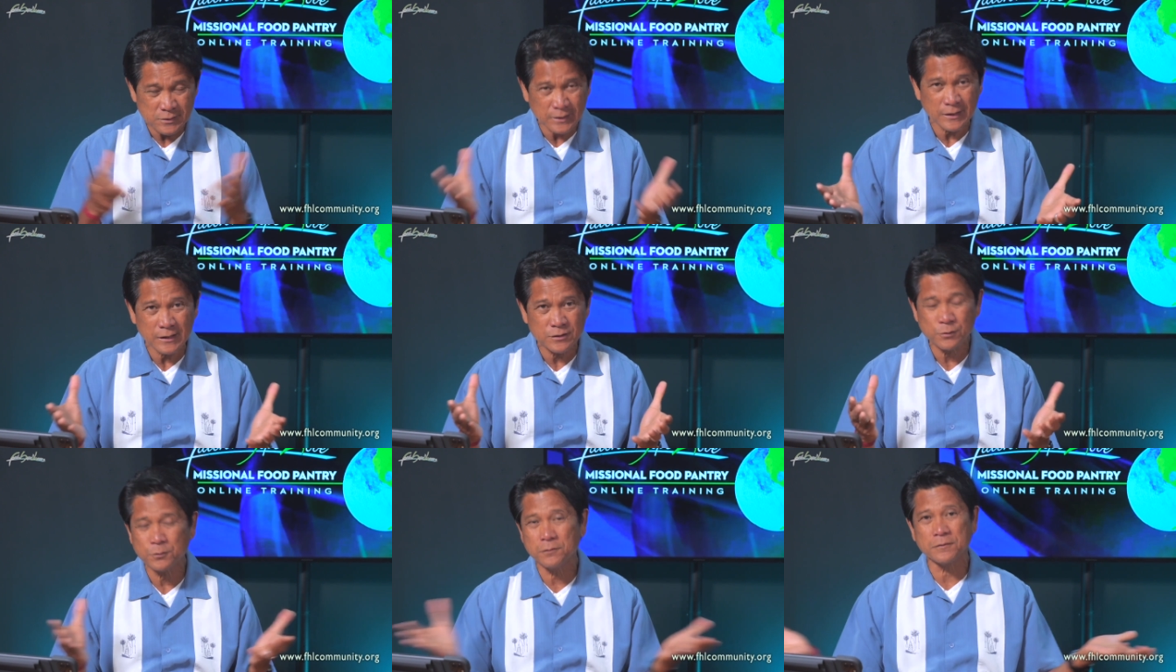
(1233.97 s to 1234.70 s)

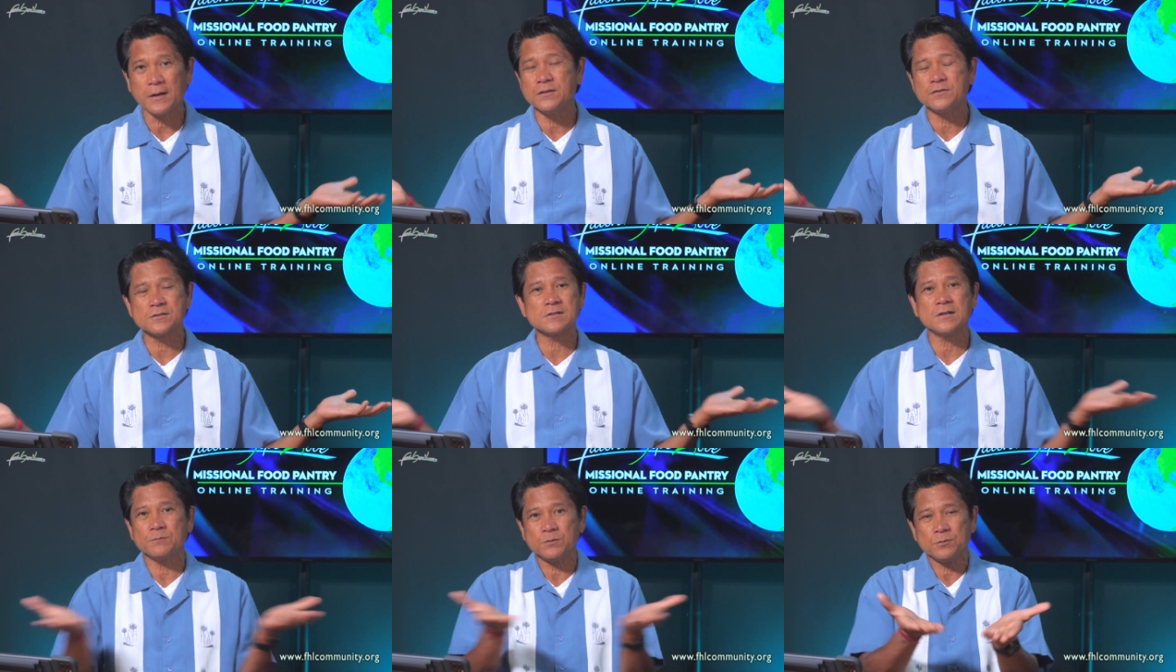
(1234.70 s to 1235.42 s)
again, you will find
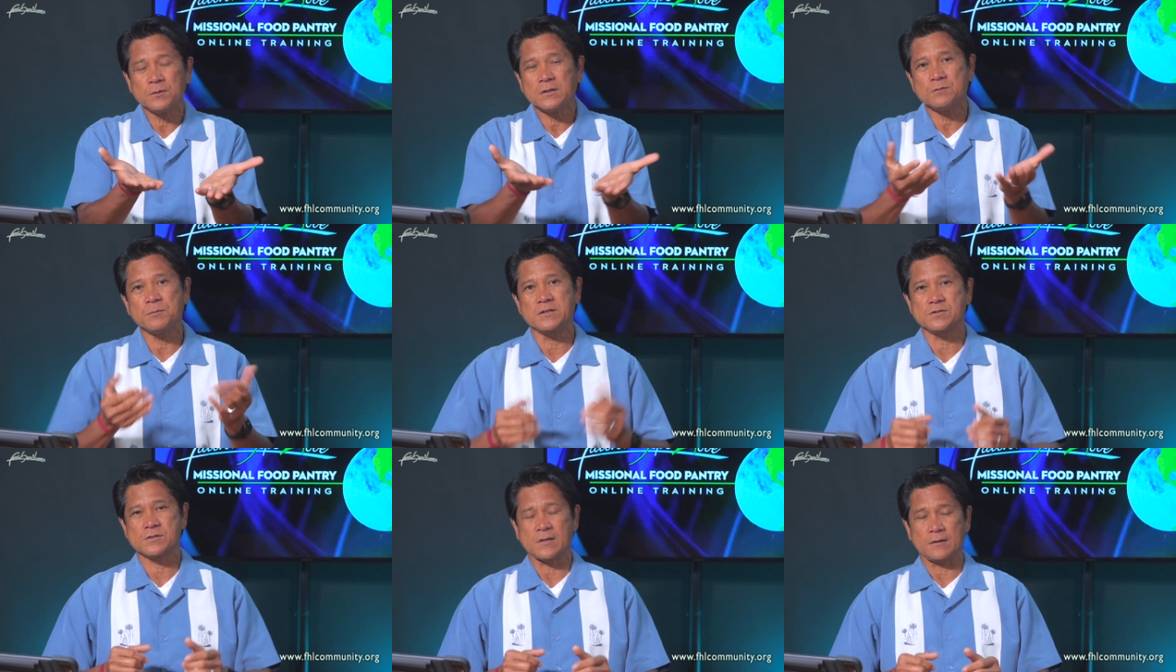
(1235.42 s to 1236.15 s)
yourself doing it by
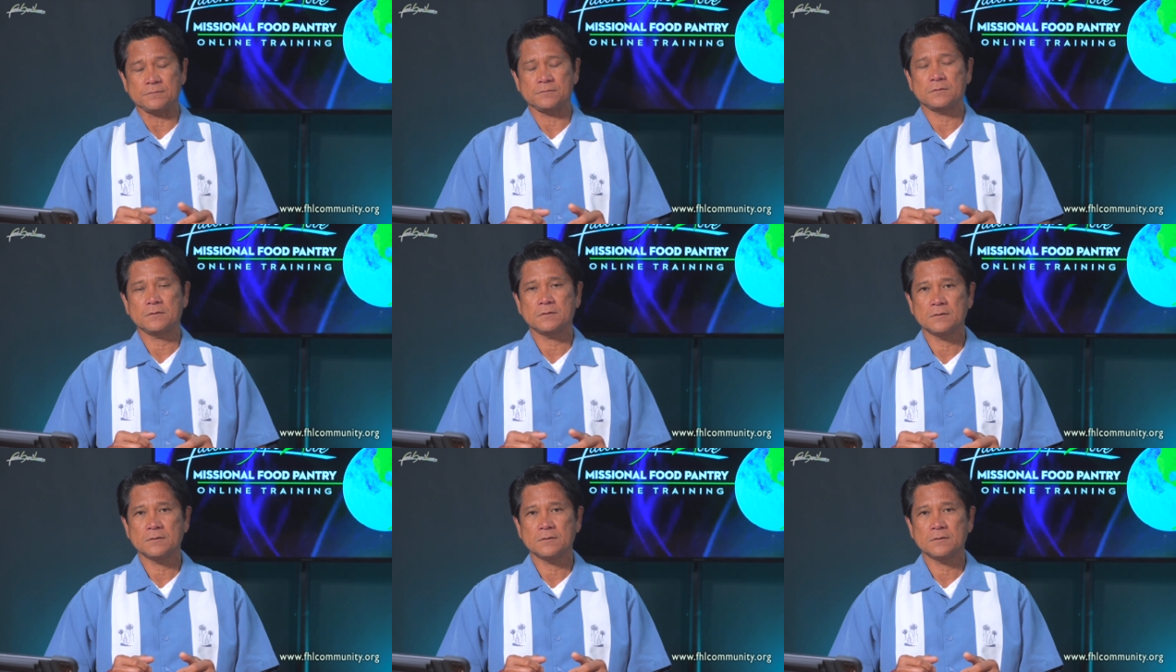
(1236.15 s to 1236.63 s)
yourself.